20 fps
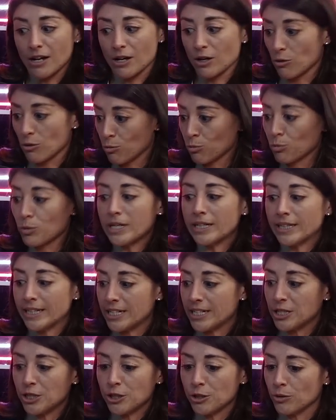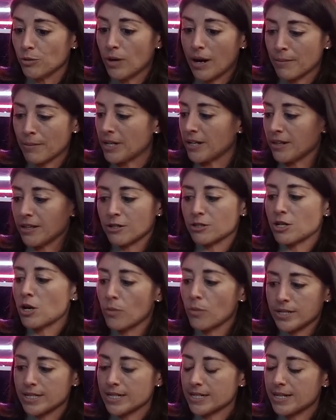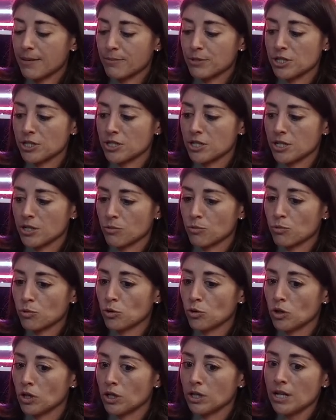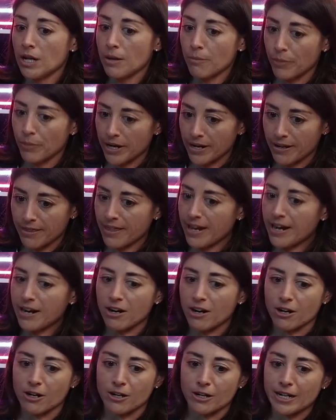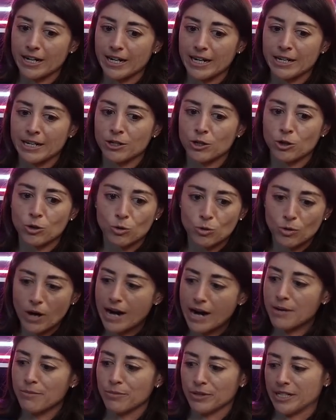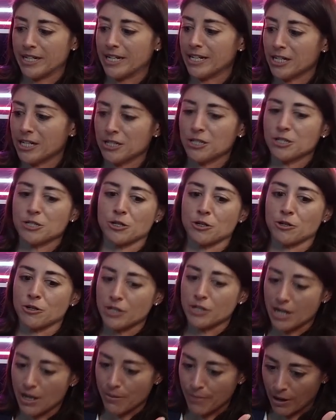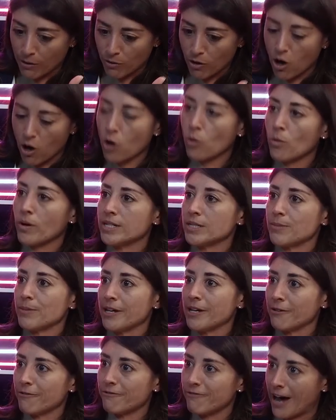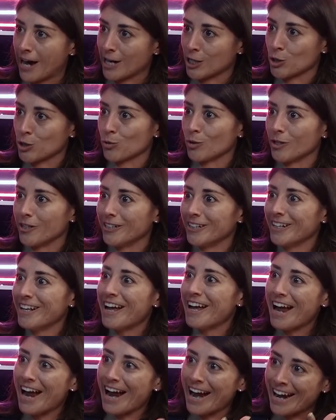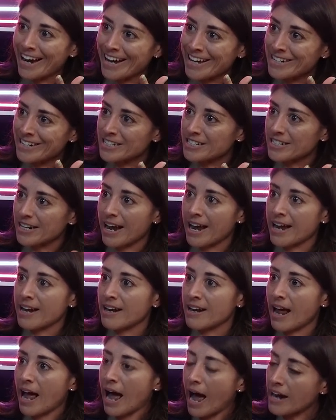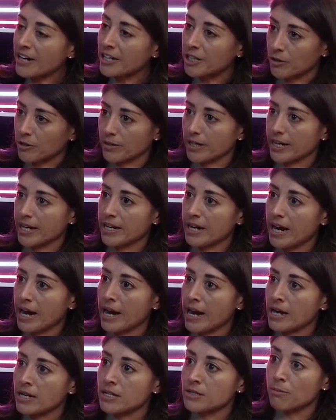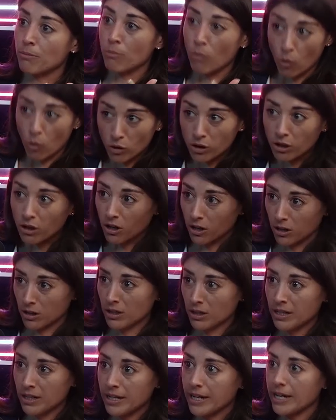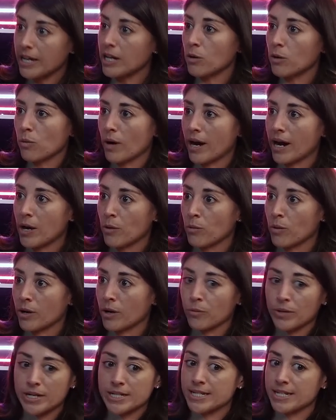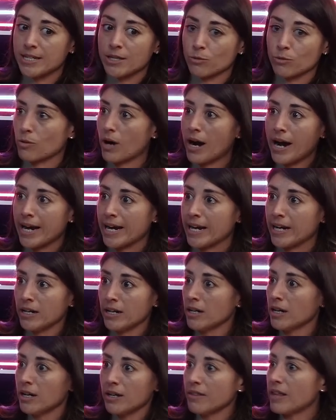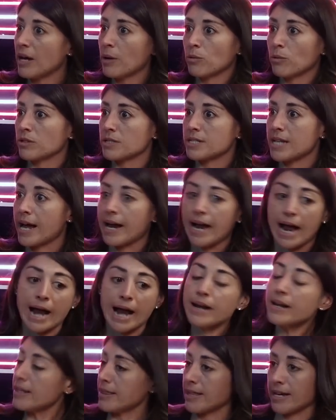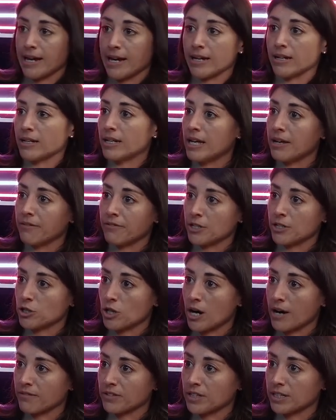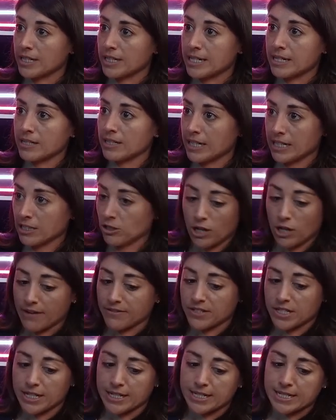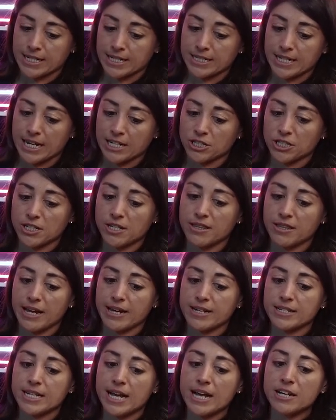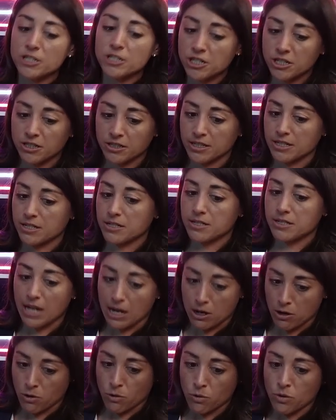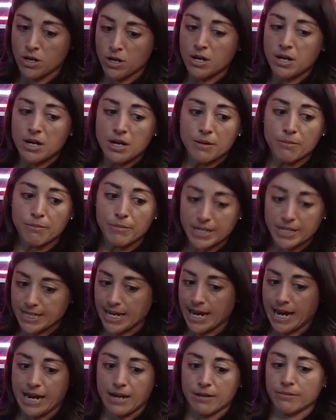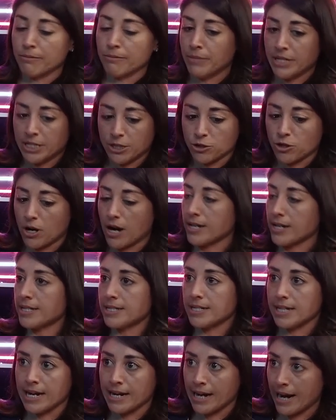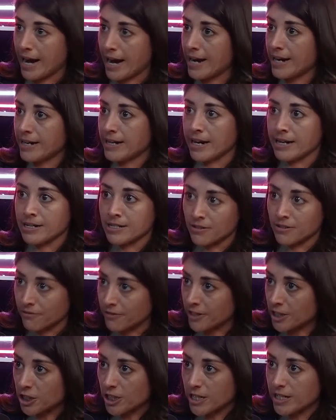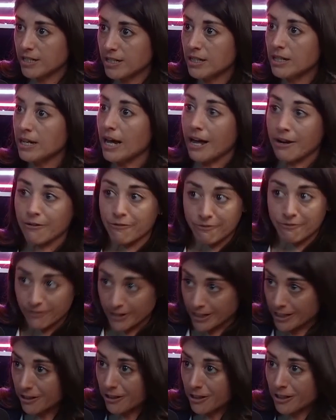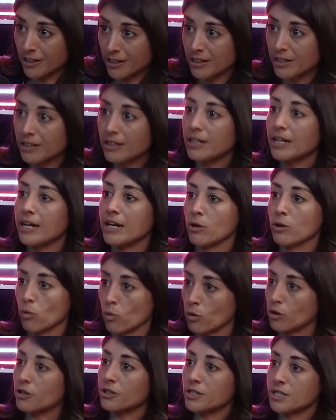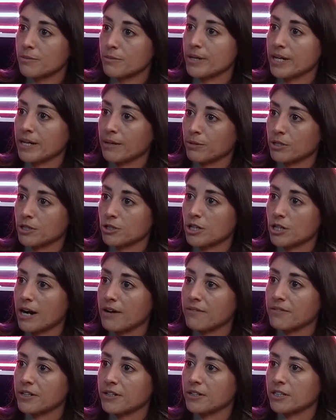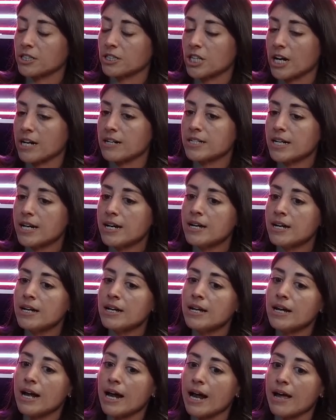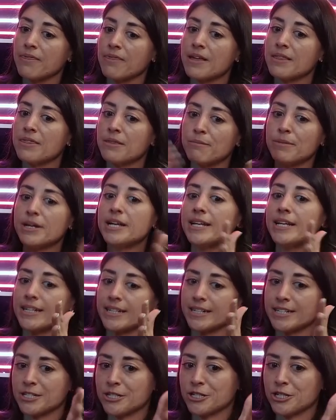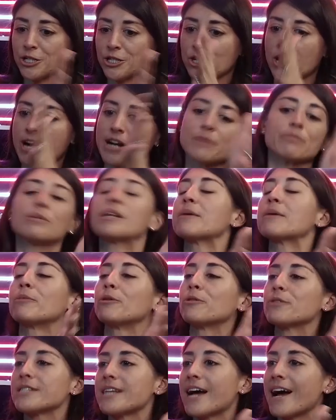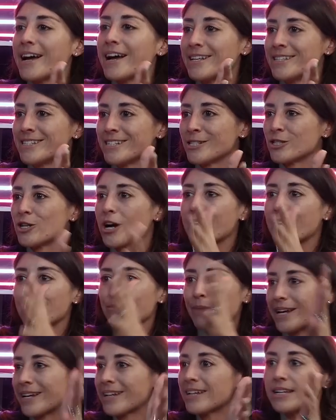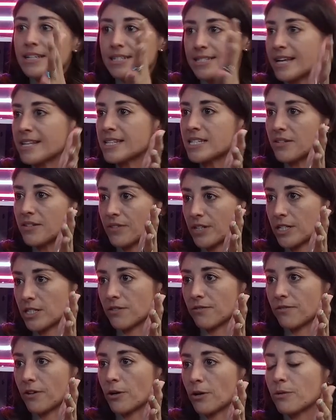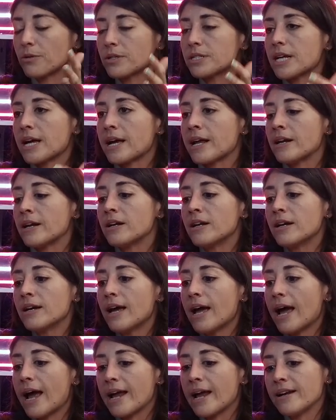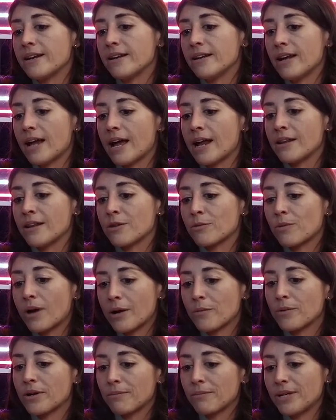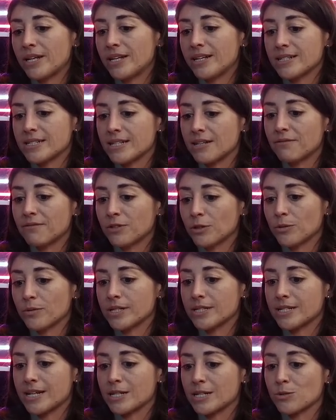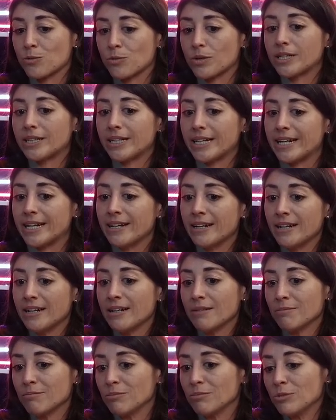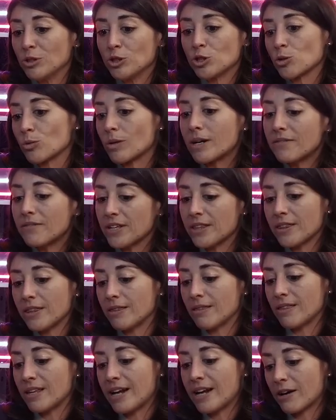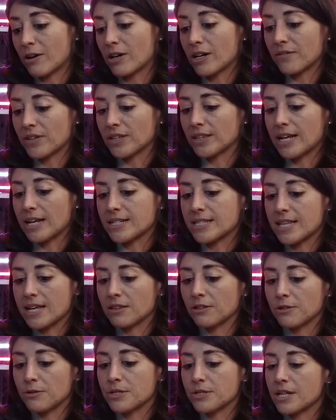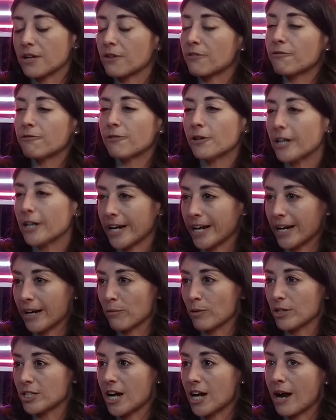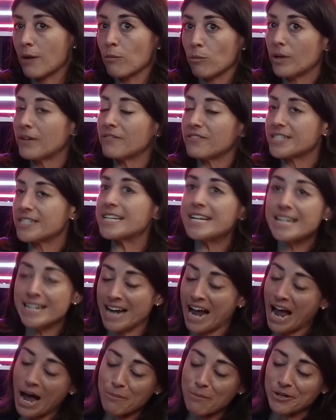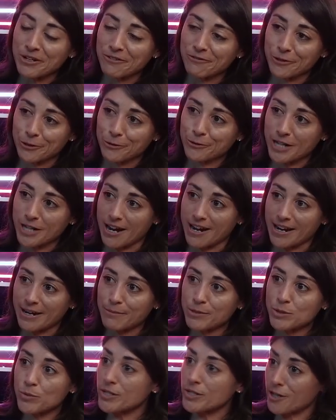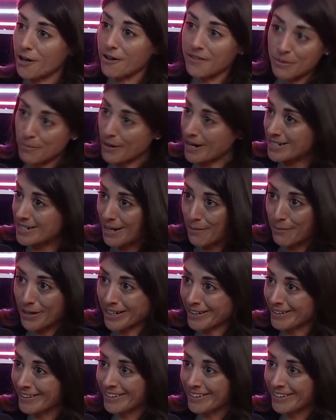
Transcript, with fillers: really do. I mean, there's always exceptions to the rule, but they are incredibly concerned about always being factual and and accurate and moral in a way where we see the right they will say anything if it drive click, click drives clicks and attention they intentionally sow mishate, mistrust and hate and division and fear in order to be able to drive their agenda. And then the media is just trying to play both sides and try to make sense of it to folks. And and and the right wing media's influence has really driven the narrative unless they lose their footing, which uh, we've seen happen a few times. We saw it in the pandemic